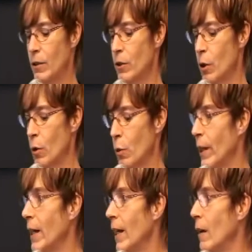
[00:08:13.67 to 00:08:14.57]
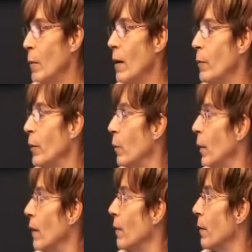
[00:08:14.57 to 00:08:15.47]
So we came up
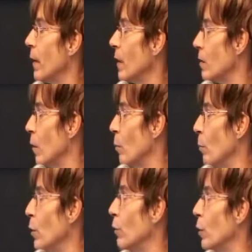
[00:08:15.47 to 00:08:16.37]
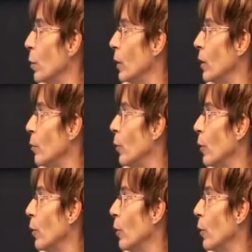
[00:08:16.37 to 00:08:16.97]
with this movable,